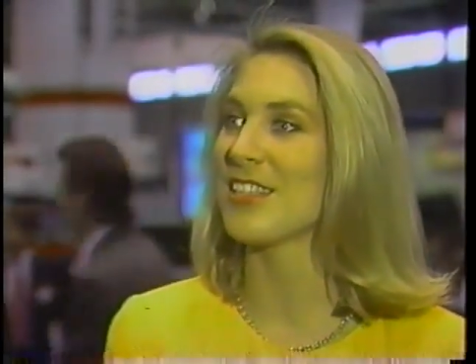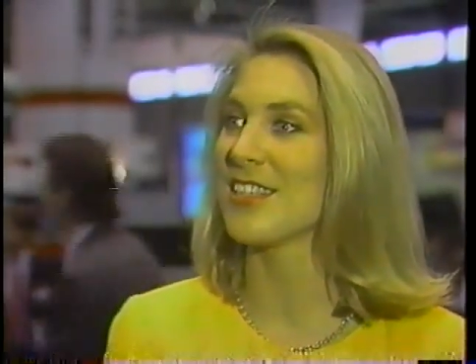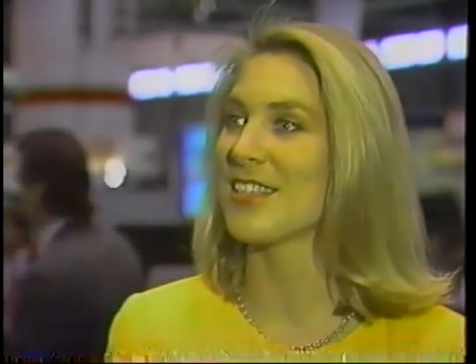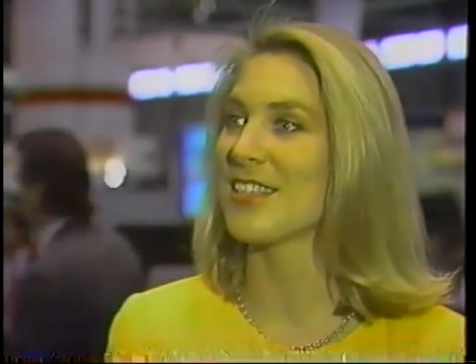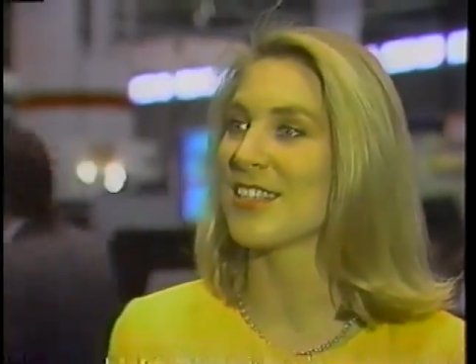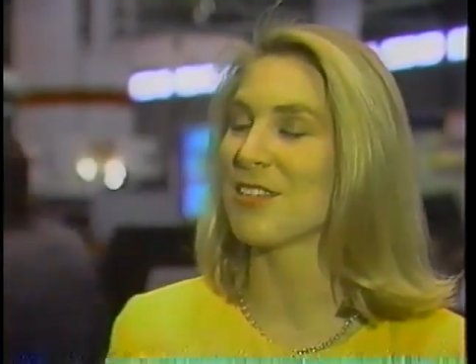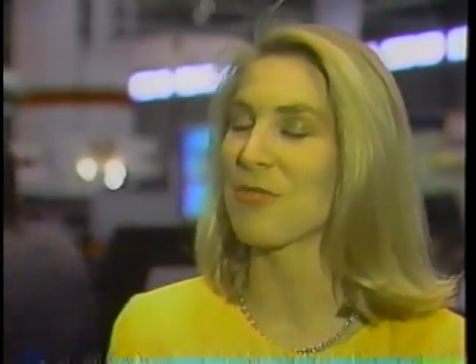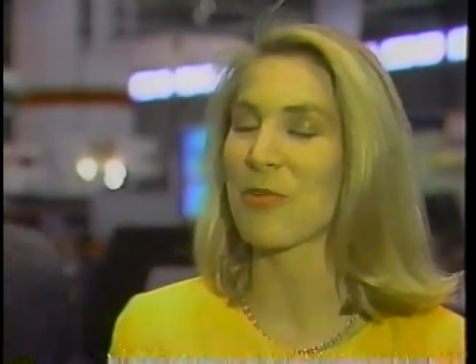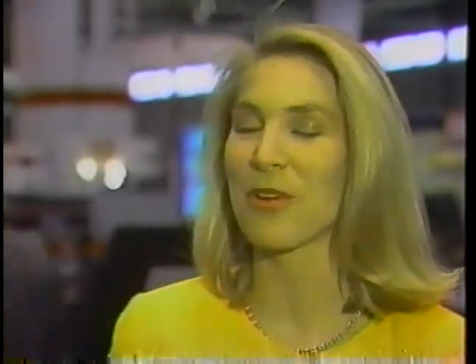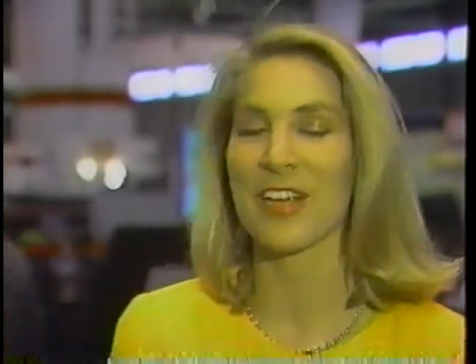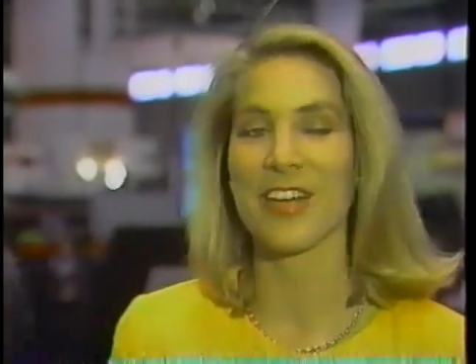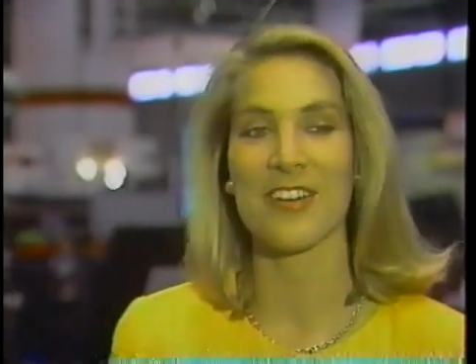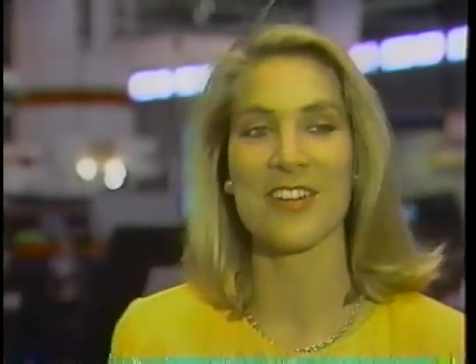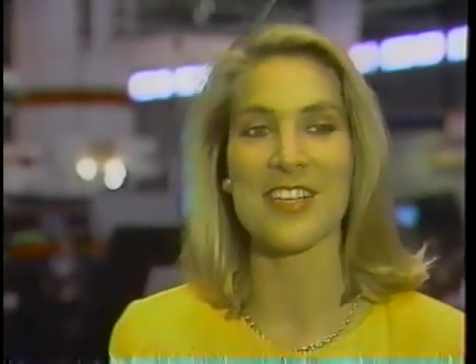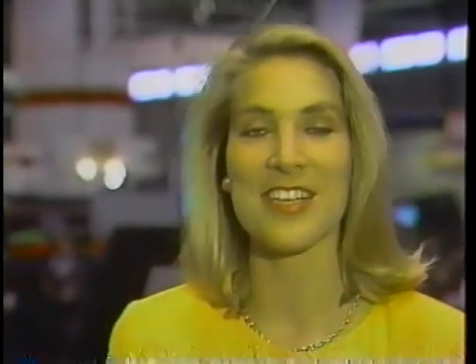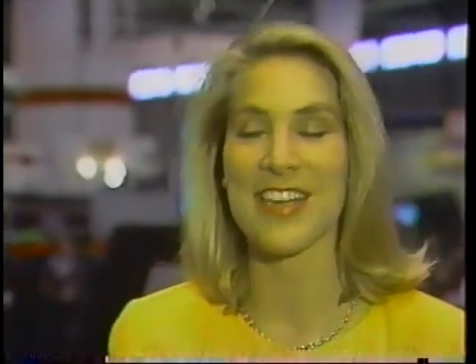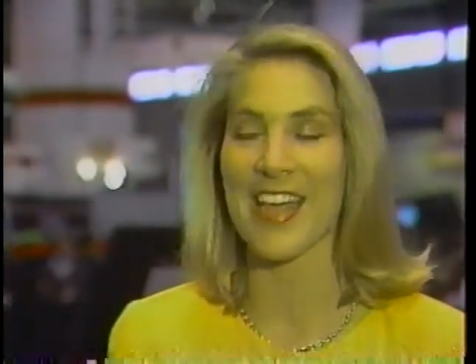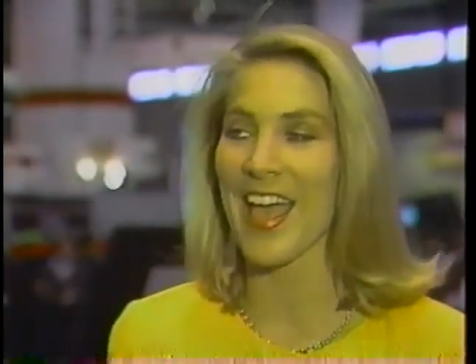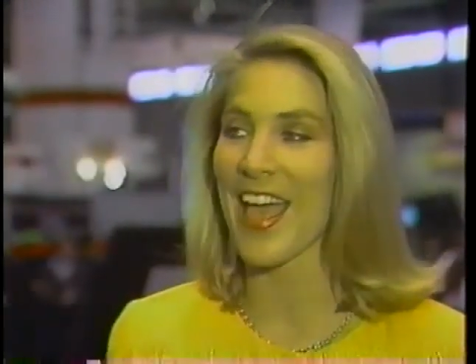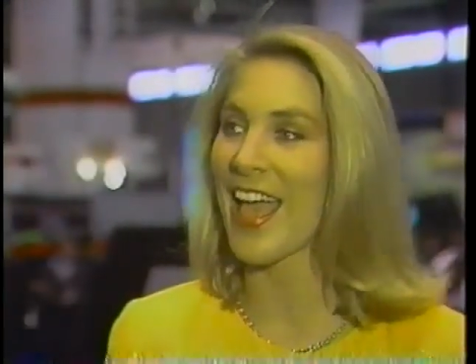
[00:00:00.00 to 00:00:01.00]
And we're here
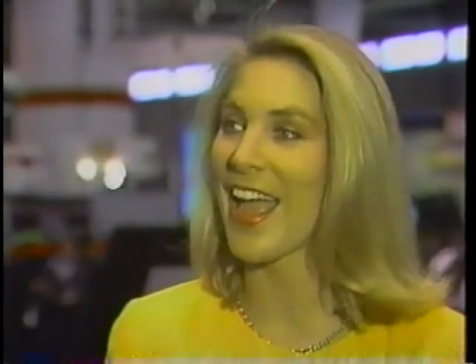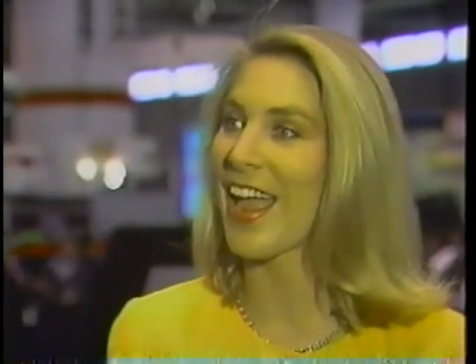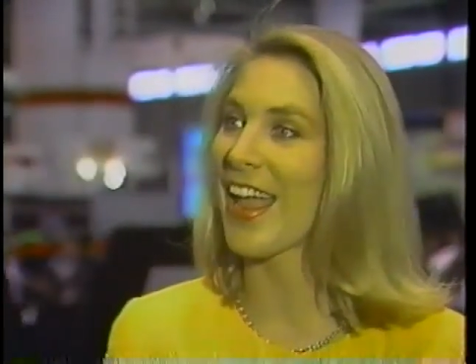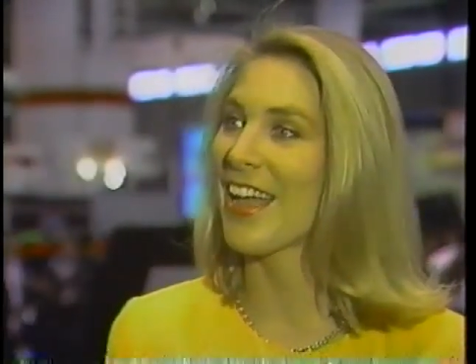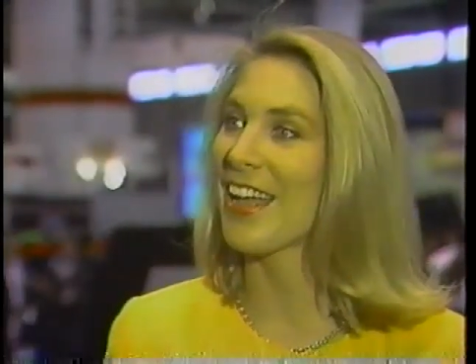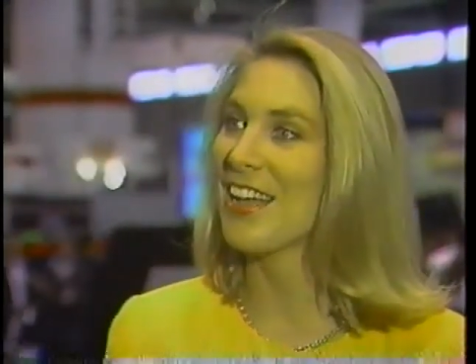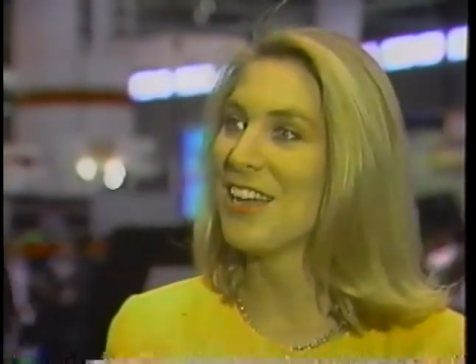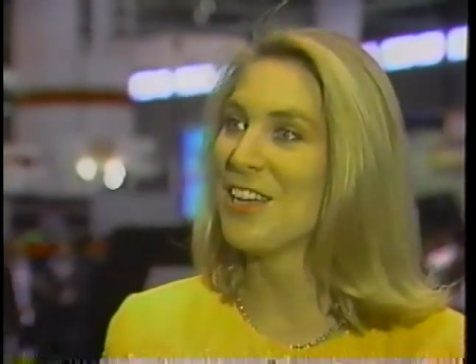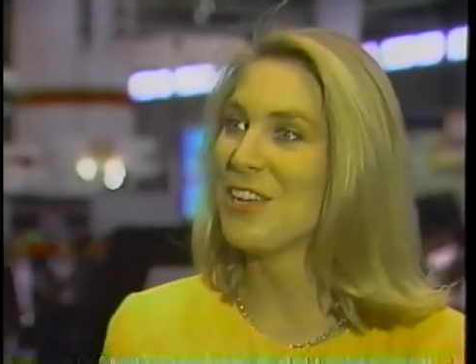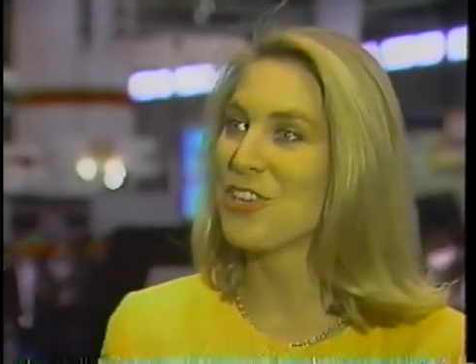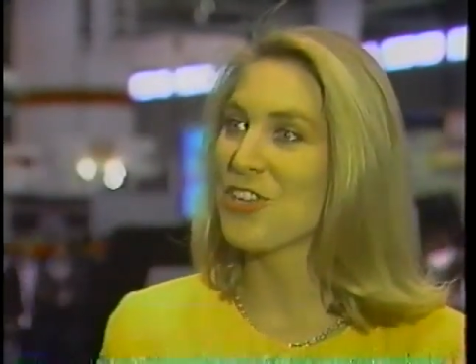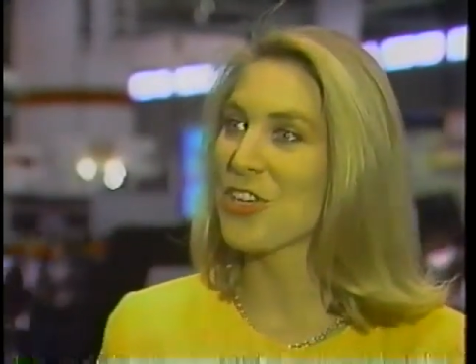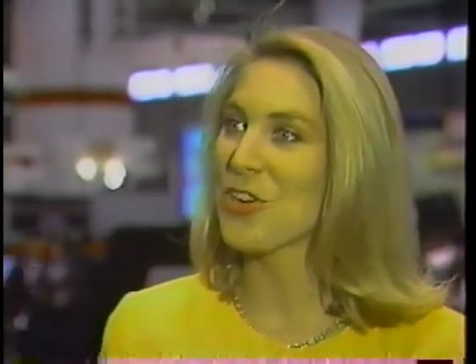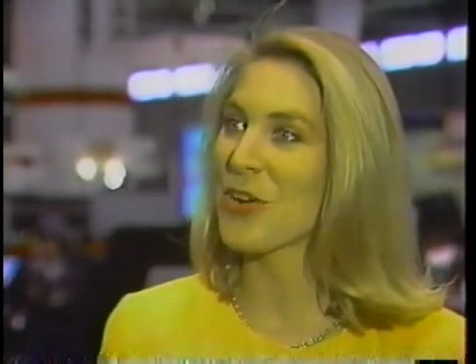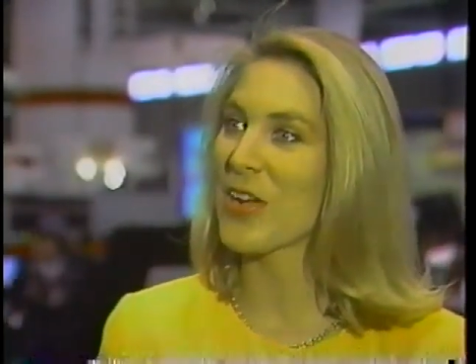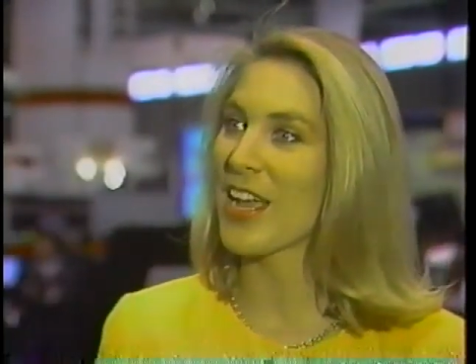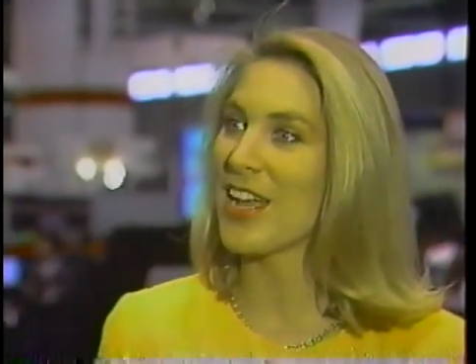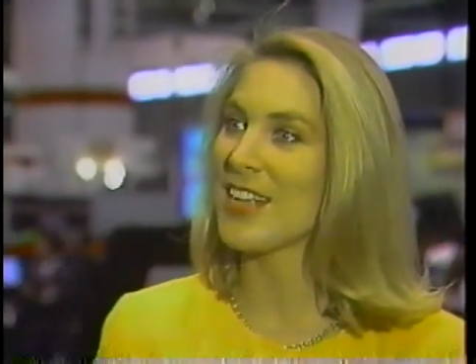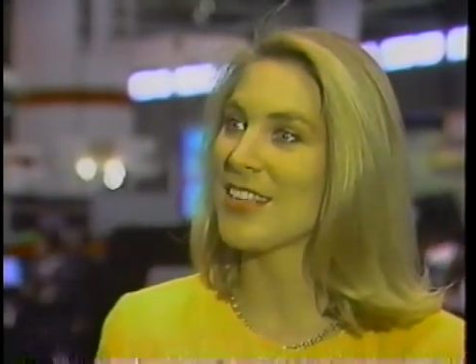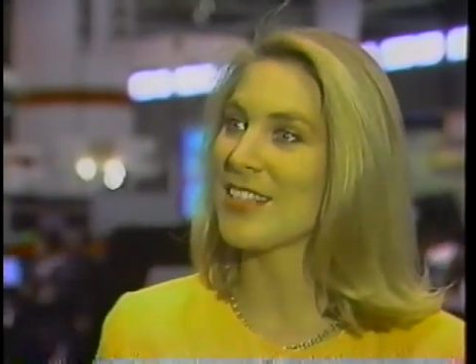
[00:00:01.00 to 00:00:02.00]
today
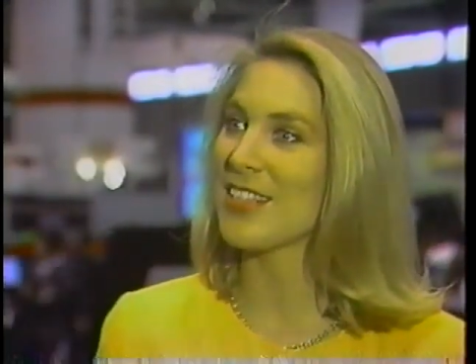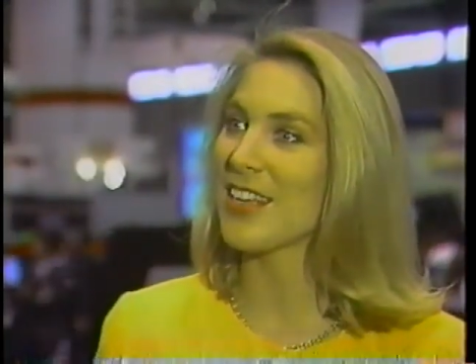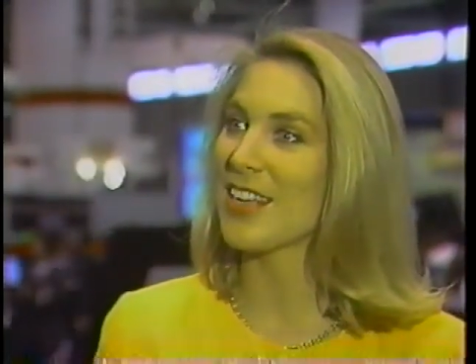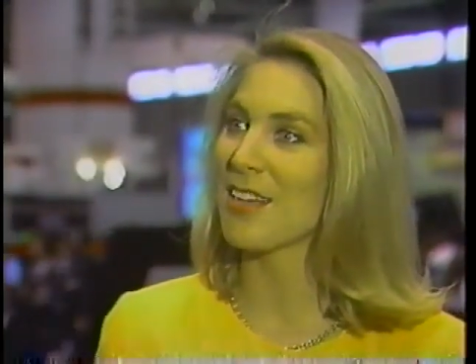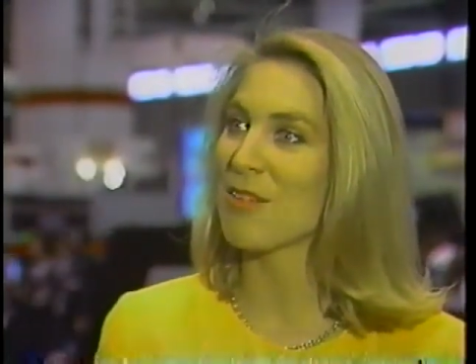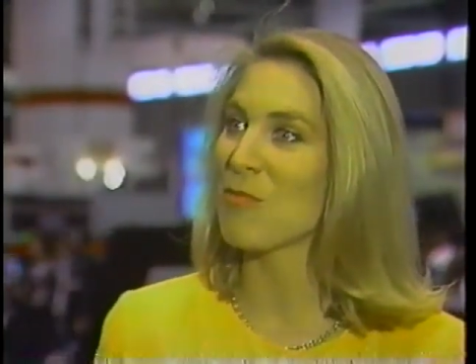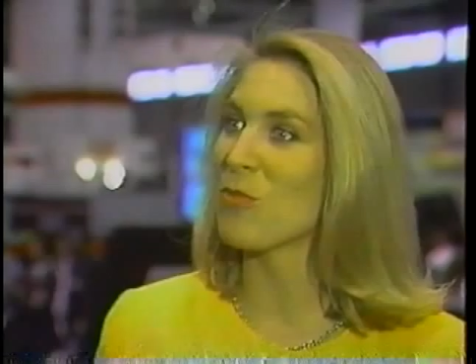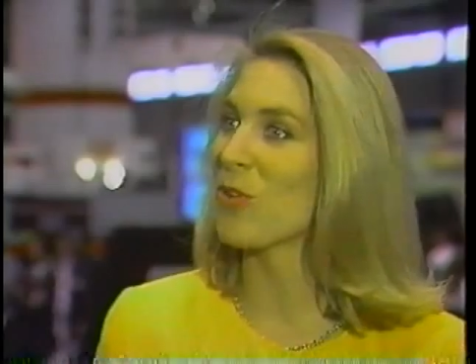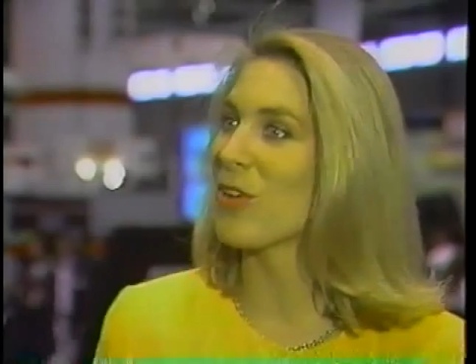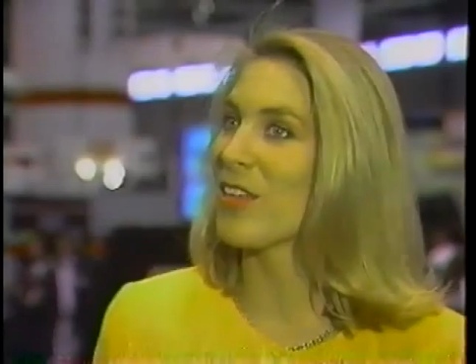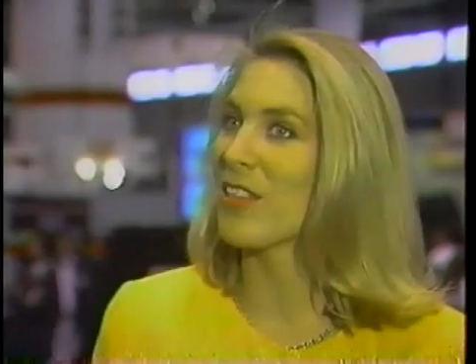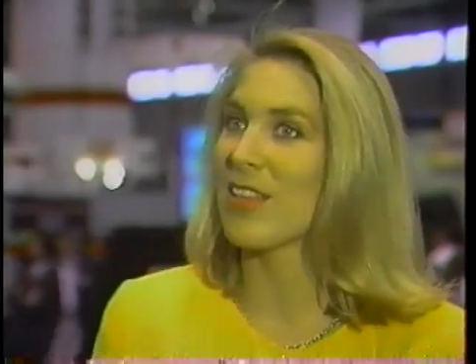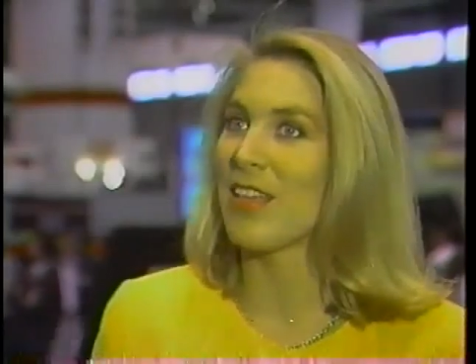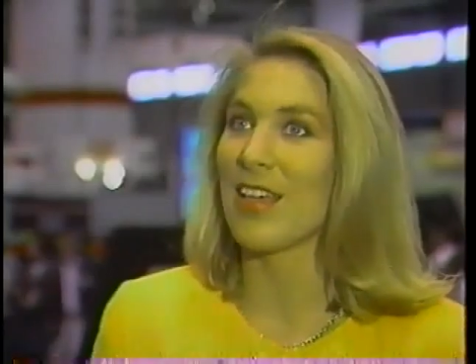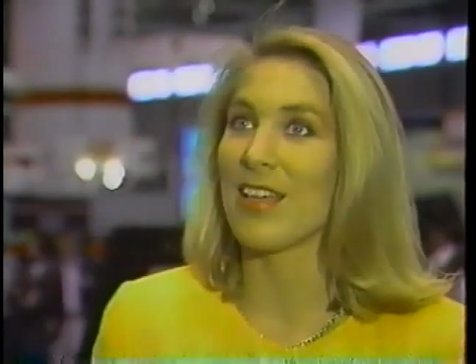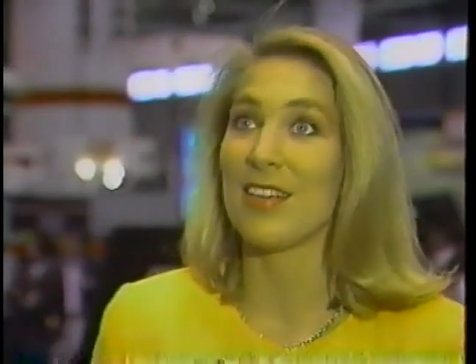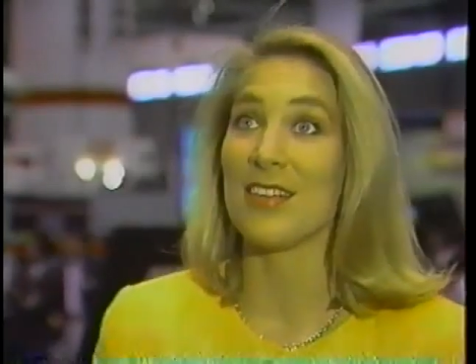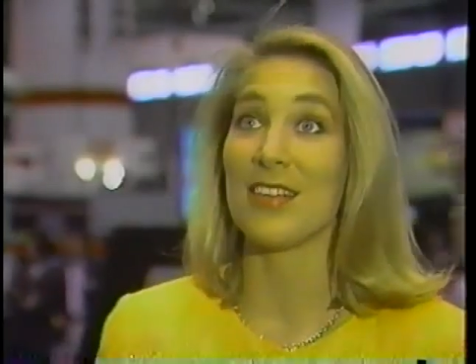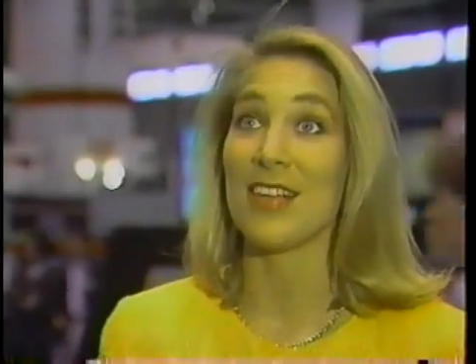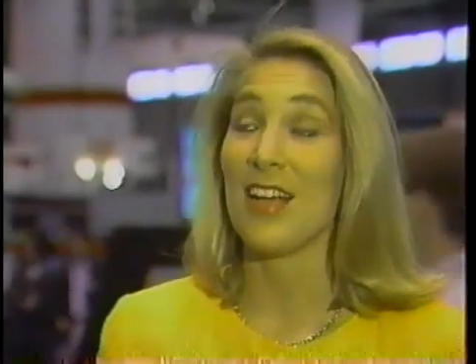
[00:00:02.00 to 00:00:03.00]
showcasing more
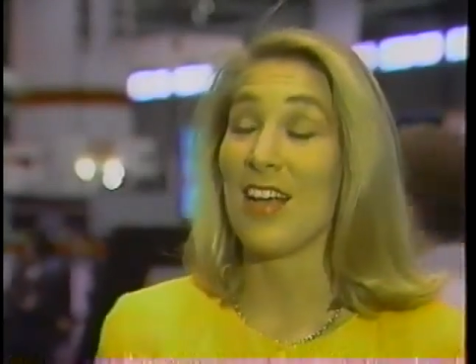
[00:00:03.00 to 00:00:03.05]
than